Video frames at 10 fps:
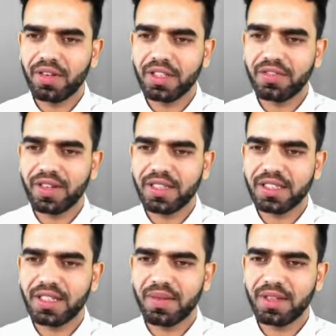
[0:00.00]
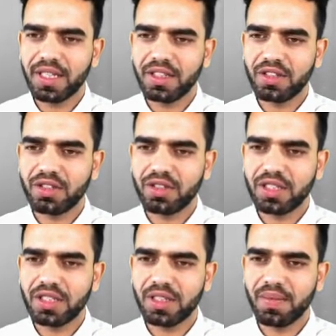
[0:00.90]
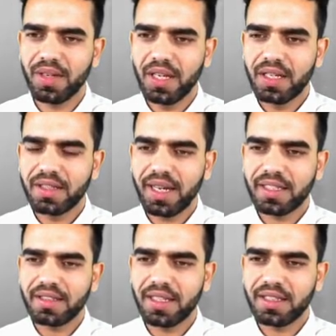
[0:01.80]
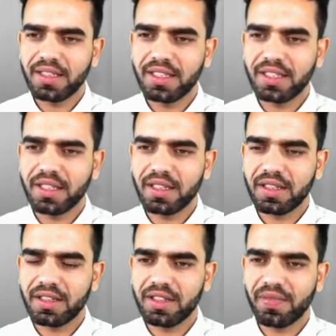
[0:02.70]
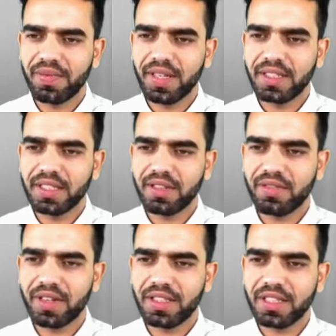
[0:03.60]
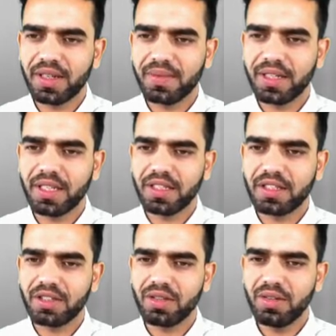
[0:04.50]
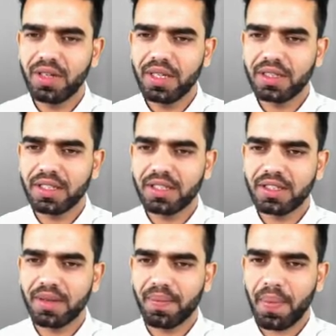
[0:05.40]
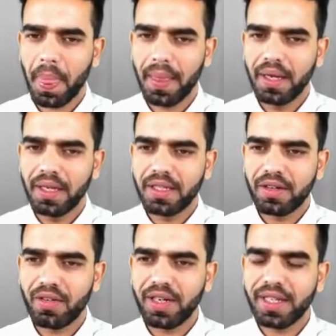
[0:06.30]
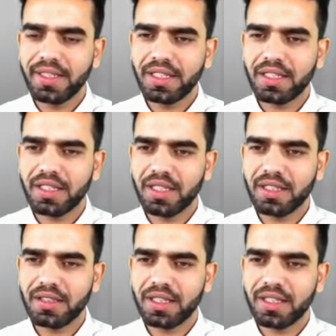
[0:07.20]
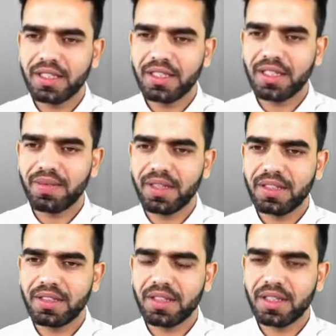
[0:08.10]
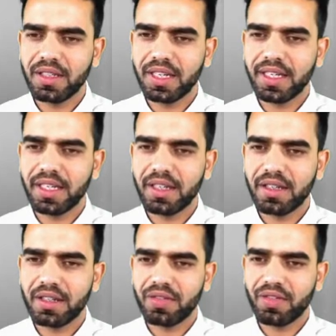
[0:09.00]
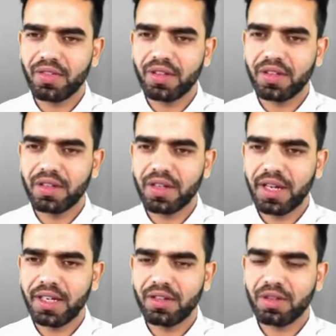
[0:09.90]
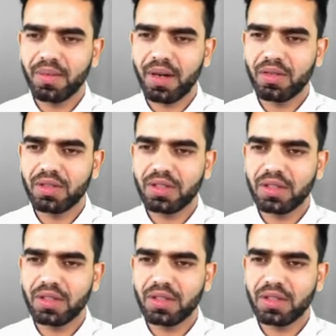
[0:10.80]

function of the digestive system, that is the ingestion. This is the basic function of the digestive system. Now what ingestion is? Ingestion means taking the food into the mouth.